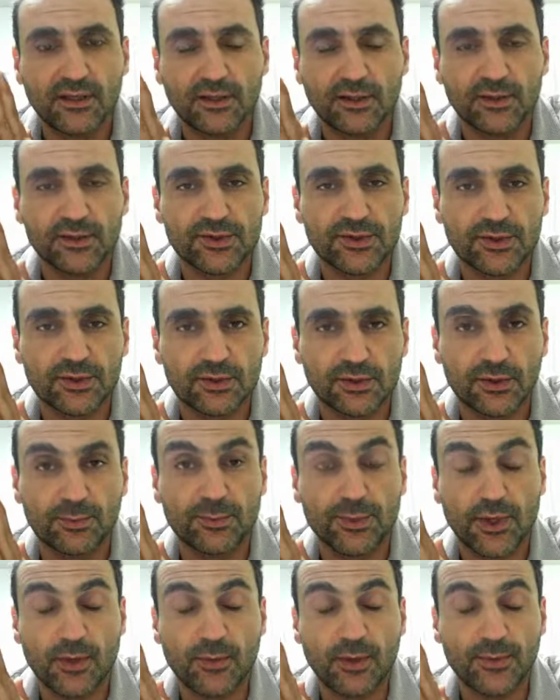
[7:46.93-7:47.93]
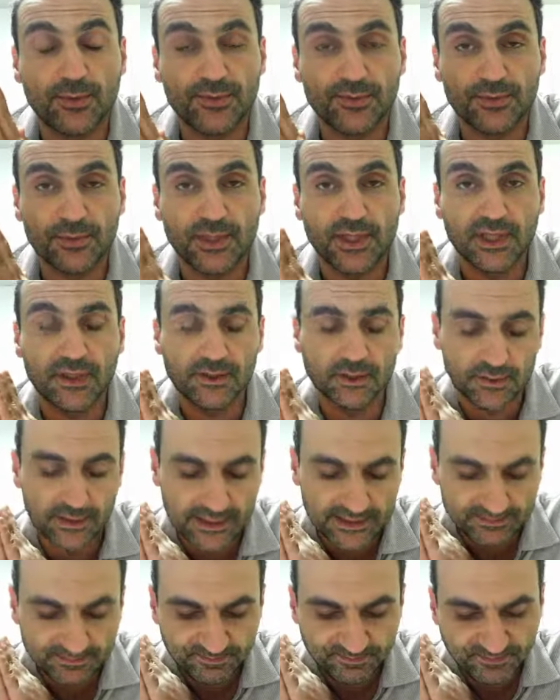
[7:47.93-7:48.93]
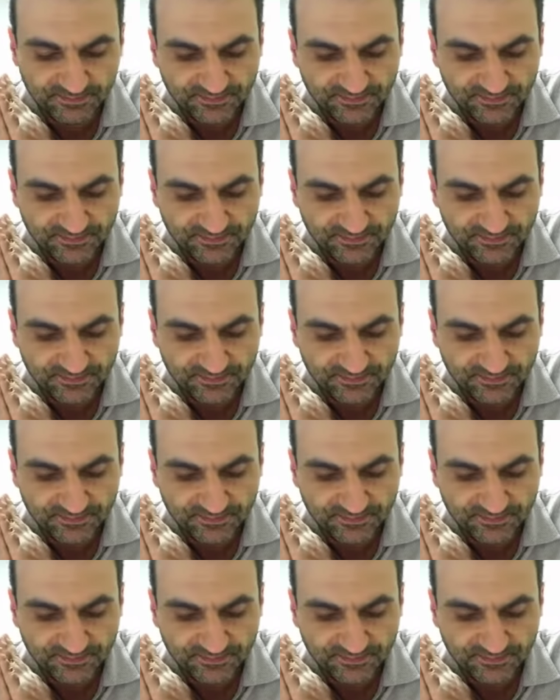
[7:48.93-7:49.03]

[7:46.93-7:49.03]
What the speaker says: your problems will go away.